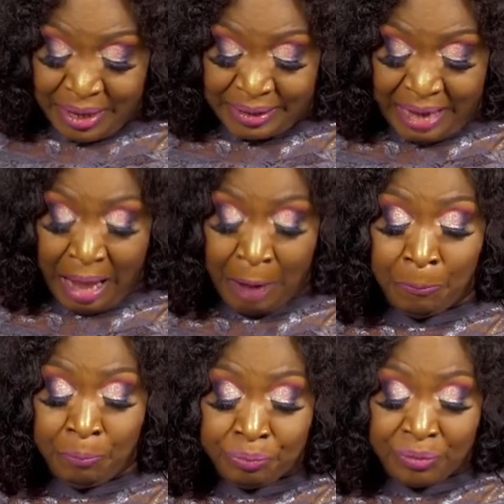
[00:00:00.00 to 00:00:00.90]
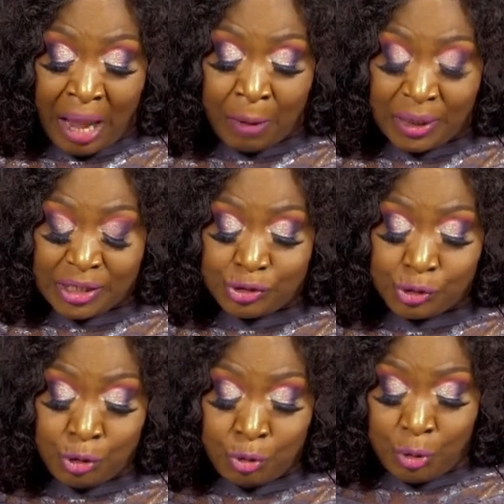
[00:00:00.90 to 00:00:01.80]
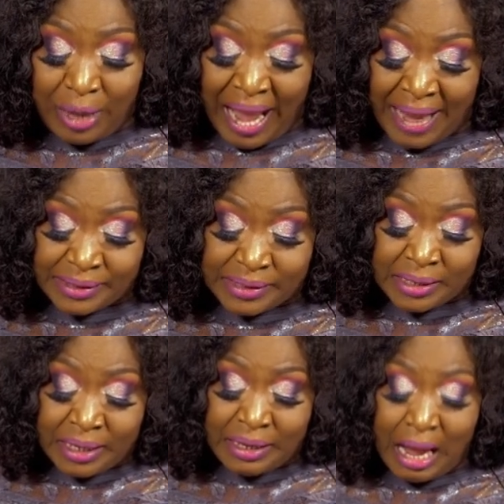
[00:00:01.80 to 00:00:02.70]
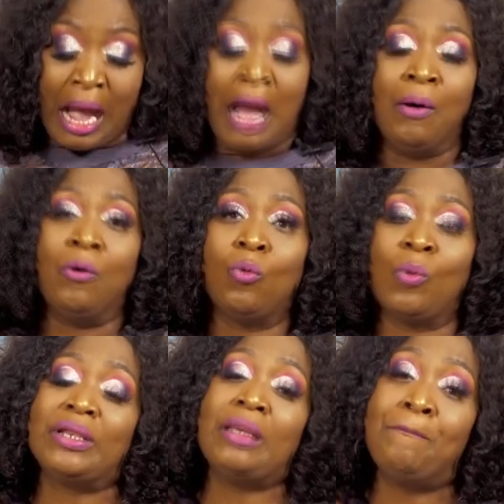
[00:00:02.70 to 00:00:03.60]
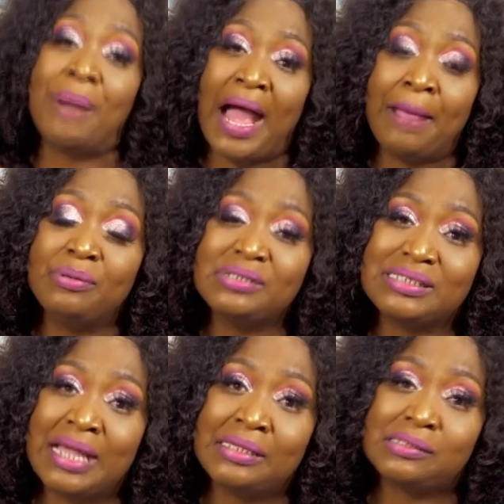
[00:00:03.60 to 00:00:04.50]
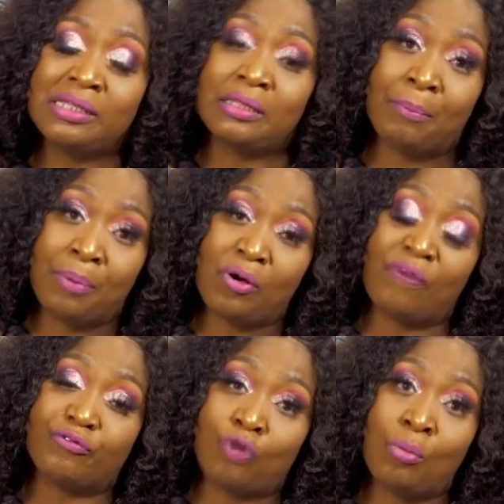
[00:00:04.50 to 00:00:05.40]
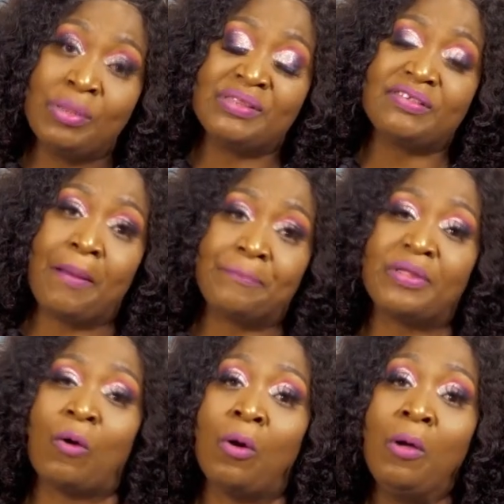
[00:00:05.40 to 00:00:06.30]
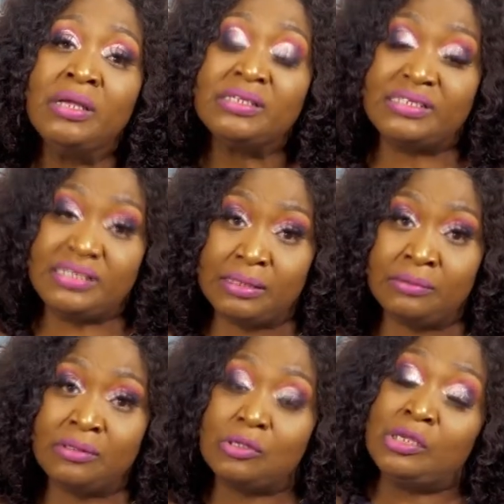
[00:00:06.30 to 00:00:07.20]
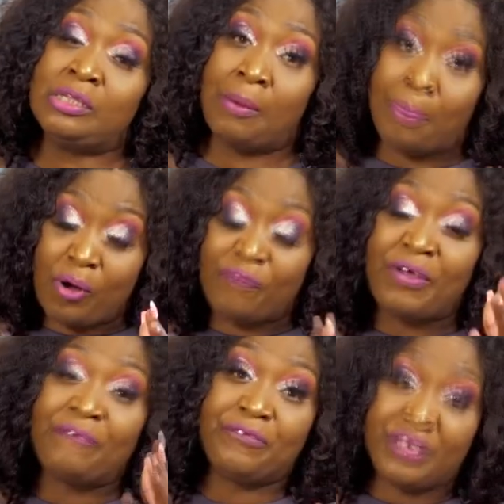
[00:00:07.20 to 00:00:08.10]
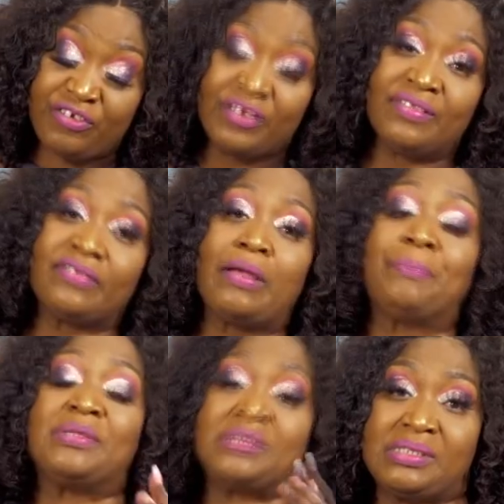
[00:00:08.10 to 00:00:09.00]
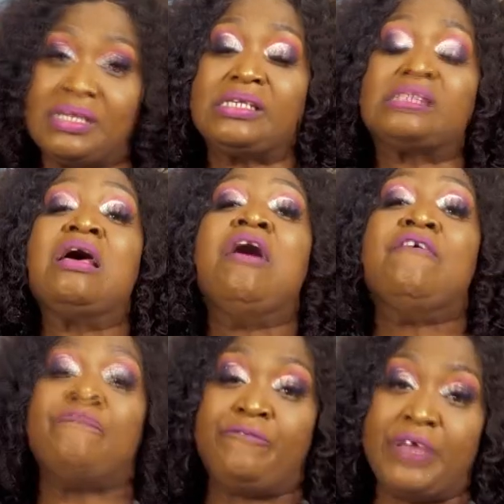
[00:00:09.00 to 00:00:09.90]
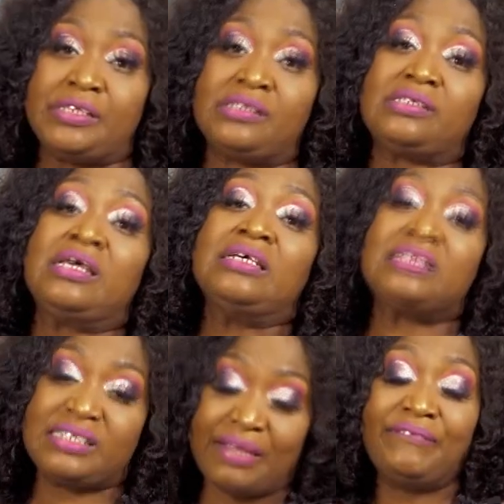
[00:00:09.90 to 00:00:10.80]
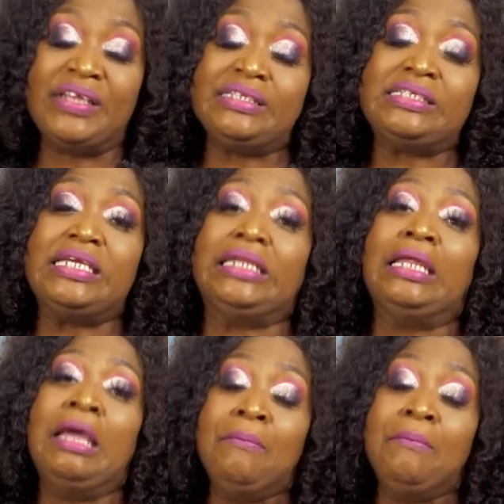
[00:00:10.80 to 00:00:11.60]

Now, I want to look at uh, what the Bible says in the book of Romans, chapter, in the book of Ephesians, chapter 6, verse 17